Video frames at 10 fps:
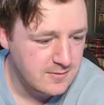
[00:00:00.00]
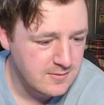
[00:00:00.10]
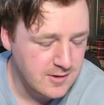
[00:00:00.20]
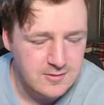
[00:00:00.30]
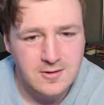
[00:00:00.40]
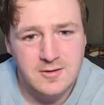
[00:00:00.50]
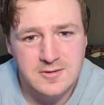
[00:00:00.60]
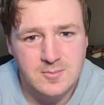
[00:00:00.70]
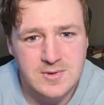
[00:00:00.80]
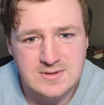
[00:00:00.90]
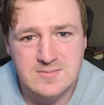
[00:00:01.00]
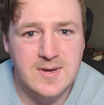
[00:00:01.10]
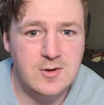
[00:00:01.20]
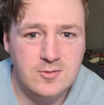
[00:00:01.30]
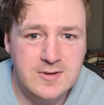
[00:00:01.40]
not long-term, but some of
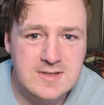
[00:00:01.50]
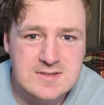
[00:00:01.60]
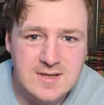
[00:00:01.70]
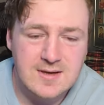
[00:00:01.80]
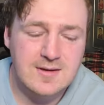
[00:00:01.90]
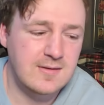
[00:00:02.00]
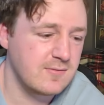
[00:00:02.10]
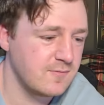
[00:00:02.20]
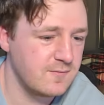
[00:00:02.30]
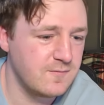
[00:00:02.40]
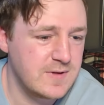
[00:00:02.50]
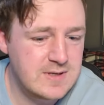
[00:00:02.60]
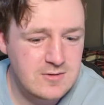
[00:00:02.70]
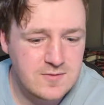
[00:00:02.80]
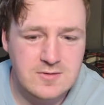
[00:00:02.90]
my earliest
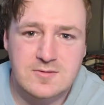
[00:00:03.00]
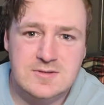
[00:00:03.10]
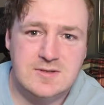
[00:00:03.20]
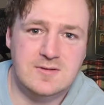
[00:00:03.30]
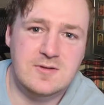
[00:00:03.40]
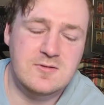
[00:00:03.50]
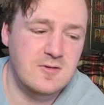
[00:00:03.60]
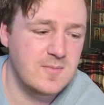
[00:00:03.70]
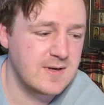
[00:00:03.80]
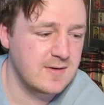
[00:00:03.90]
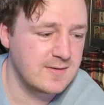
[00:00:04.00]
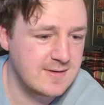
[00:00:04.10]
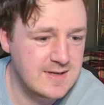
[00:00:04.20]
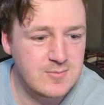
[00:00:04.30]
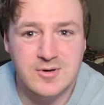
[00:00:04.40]
video viewers on YouTube here
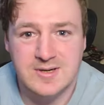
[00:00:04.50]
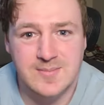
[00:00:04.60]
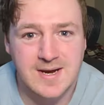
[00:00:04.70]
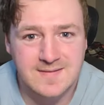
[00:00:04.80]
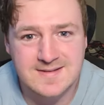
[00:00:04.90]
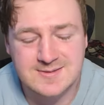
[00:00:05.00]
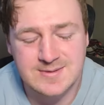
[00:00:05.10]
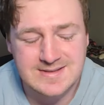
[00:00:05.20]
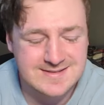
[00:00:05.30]
did pretty bad this week,